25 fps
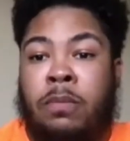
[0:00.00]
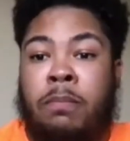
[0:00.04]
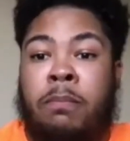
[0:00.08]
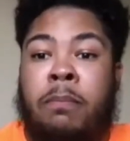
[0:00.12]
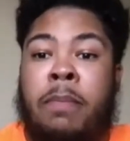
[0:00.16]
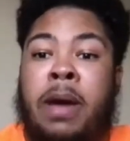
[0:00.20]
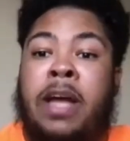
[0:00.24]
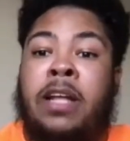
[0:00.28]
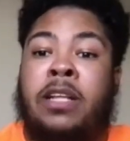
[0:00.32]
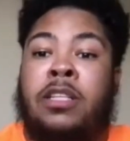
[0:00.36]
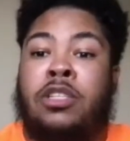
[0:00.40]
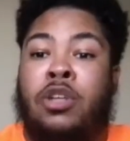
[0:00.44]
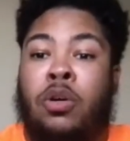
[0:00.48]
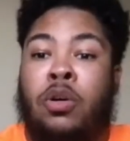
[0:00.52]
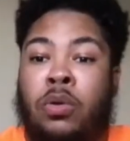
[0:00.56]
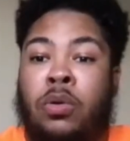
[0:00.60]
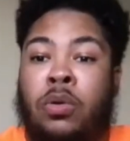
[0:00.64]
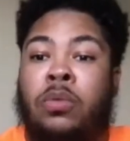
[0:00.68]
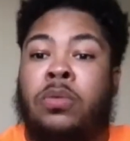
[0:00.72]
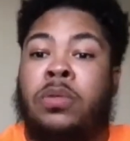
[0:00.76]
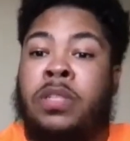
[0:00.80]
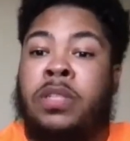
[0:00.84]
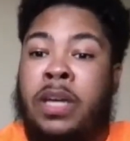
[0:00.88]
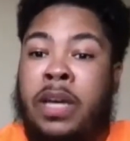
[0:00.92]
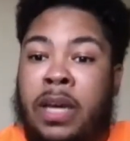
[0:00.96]
My total
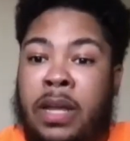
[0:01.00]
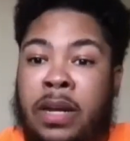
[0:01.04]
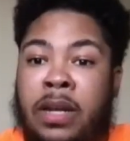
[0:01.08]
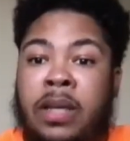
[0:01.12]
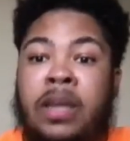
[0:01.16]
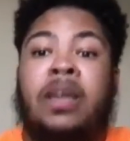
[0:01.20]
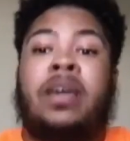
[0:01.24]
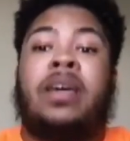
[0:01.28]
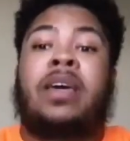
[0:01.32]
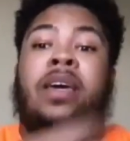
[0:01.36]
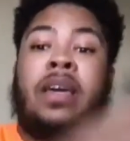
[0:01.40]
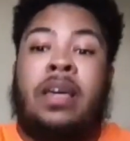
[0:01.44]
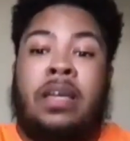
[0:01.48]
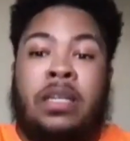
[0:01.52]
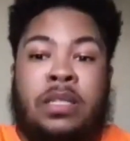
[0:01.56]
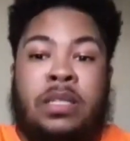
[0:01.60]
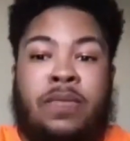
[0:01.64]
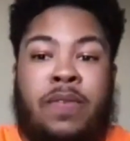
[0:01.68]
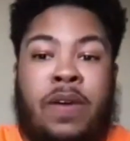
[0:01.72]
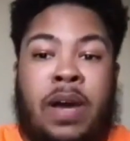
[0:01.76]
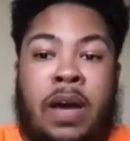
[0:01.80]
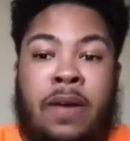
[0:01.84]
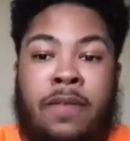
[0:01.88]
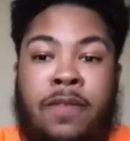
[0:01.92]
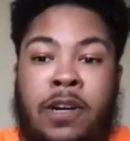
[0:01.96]
debt is
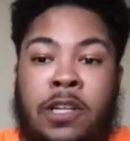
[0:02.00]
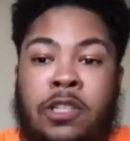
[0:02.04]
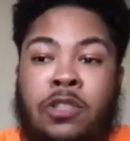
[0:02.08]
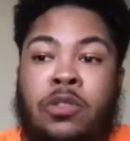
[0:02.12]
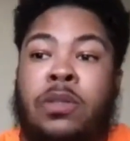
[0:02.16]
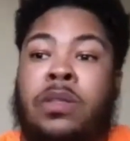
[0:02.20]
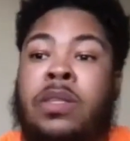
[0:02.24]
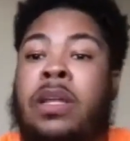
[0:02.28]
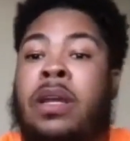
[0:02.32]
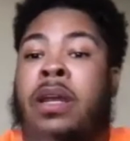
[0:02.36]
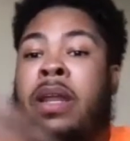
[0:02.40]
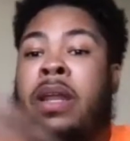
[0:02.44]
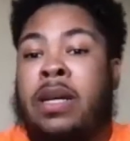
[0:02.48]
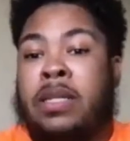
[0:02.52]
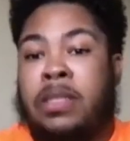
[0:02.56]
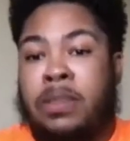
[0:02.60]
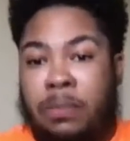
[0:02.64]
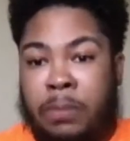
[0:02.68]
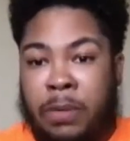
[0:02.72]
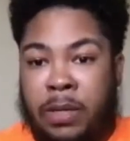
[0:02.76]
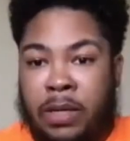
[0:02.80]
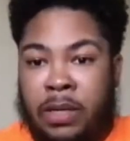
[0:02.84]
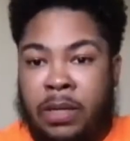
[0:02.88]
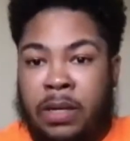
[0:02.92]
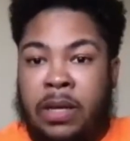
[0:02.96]
500. The next
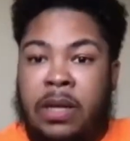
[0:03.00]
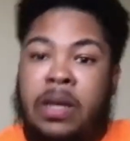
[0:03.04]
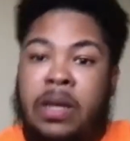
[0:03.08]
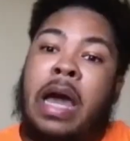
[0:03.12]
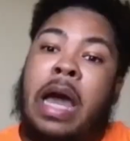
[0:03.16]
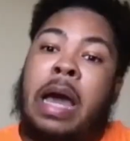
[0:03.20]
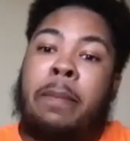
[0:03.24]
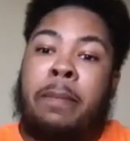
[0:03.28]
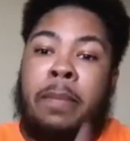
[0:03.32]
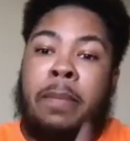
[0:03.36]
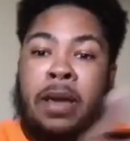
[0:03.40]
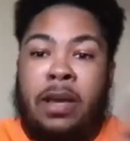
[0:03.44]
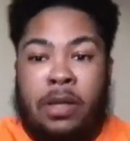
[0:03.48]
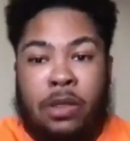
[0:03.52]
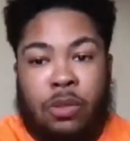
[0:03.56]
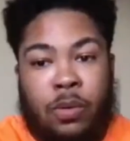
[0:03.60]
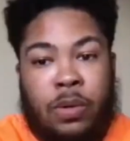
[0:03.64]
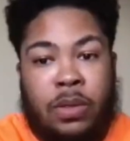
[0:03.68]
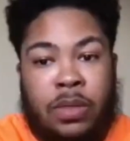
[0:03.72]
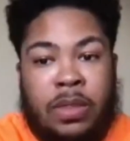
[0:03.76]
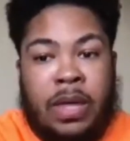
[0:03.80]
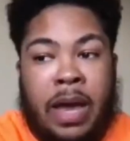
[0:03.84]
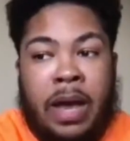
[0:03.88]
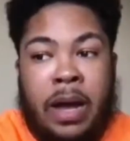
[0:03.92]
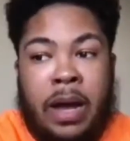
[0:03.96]
month I make
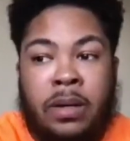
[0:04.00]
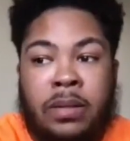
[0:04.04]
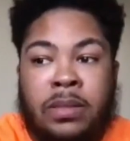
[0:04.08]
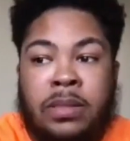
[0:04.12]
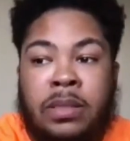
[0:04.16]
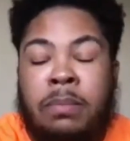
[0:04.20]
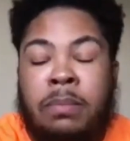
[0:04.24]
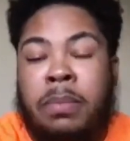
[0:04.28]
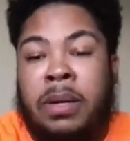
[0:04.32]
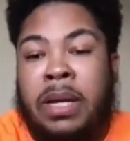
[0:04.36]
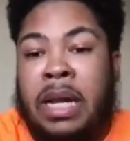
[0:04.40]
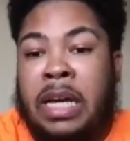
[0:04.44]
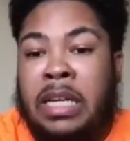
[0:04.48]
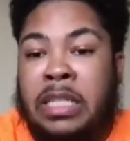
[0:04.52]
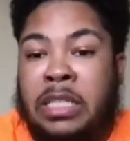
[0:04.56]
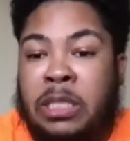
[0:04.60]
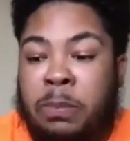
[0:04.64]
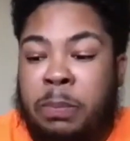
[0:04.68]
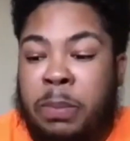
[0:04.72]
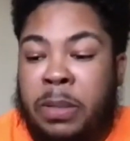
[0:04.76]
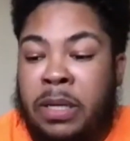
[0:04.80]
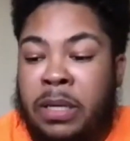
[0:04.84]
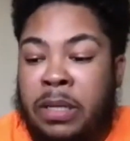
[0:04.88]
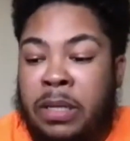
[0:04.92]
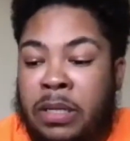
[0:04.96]
3,000, but I
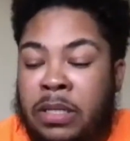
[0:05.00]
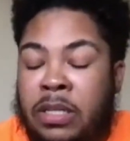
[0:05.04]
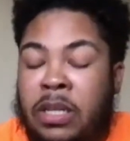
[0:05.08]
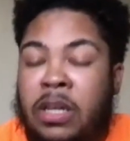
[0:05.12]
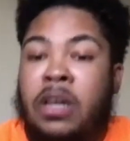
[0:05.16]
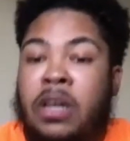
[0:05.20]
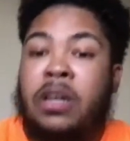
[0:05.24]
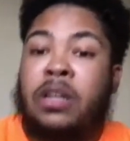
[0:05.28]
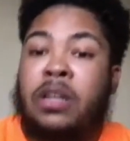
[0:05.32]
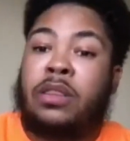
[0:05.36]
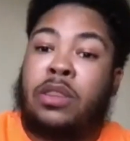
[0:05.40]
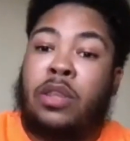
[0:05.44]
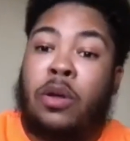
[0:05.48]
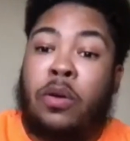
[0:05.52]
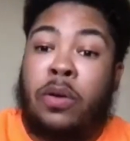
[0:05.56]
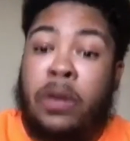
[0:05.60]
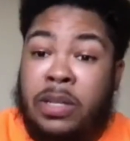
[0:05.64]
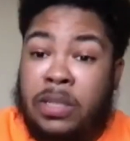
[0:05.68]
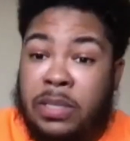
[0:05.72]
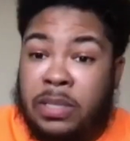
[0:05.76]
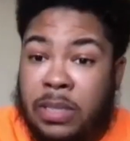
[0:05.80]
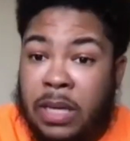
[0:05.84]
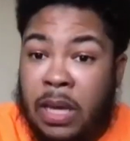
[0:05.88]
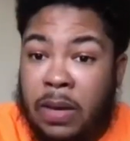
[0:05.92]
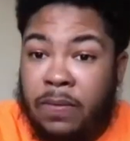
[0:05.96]
spend
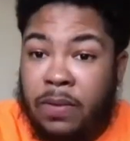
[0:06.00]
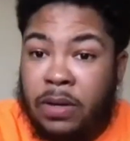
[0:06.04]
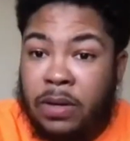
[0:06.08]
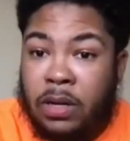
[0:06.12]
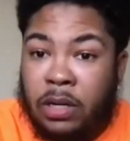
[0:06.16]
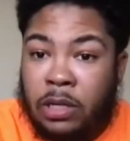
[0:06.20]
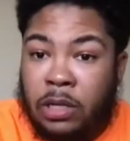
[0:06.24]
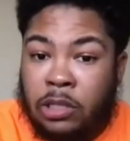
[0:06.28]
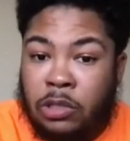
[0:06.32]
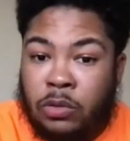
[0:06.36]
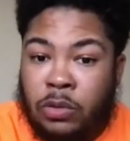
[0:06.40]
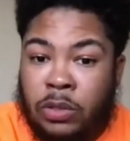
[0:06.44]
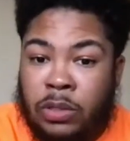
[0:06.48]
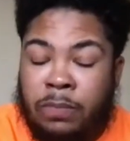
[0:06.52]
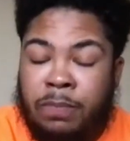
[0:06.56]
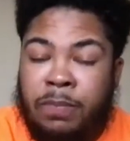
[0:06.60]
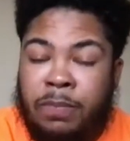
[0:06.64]
3,700.